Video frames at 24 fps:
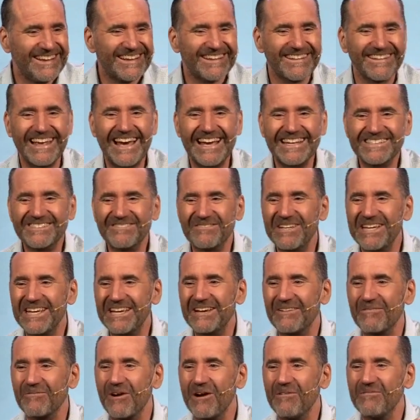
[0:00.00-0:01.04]
Last
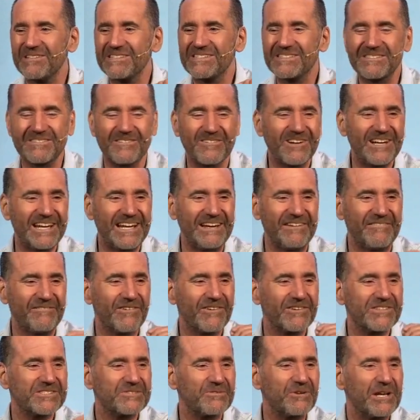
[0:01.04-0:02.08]
week in Romans 3,
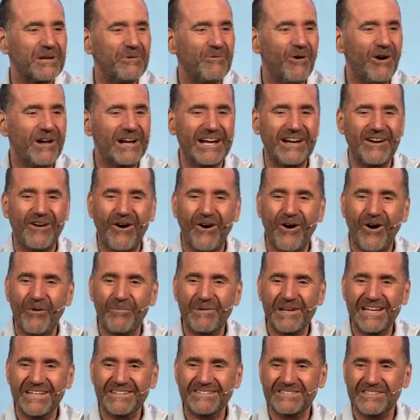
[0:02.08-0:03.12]
verse 21, it all
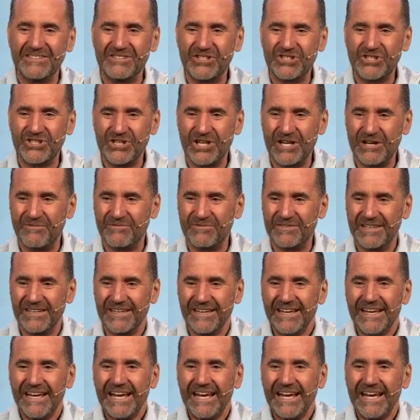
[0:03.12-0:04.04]
begins to shift.